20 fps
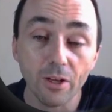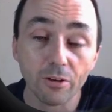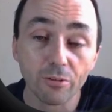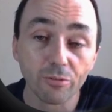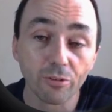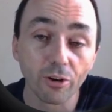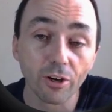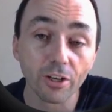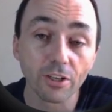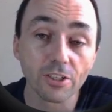
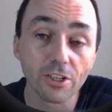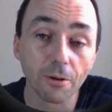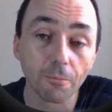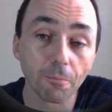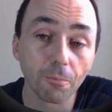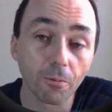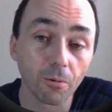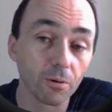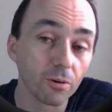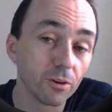For
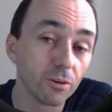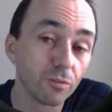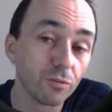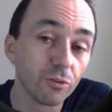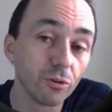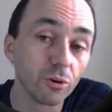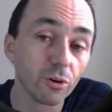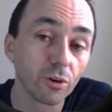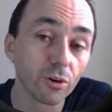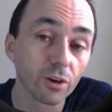example, if
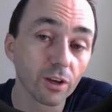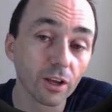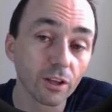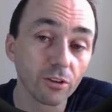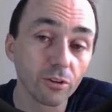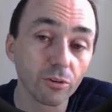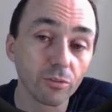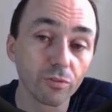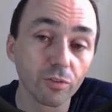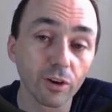you look
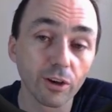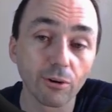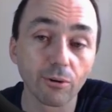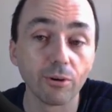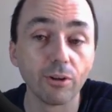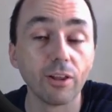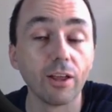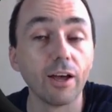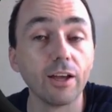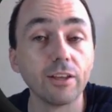at the
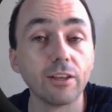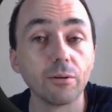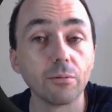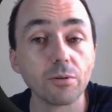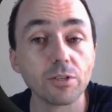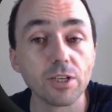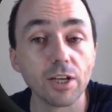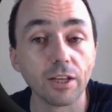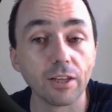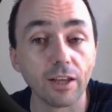frequent item
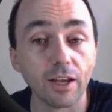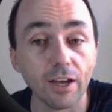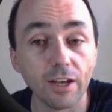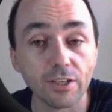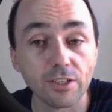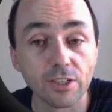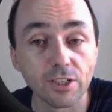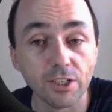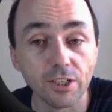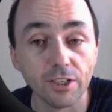set
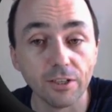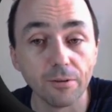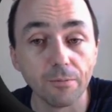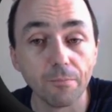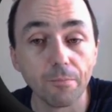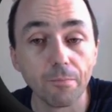AC,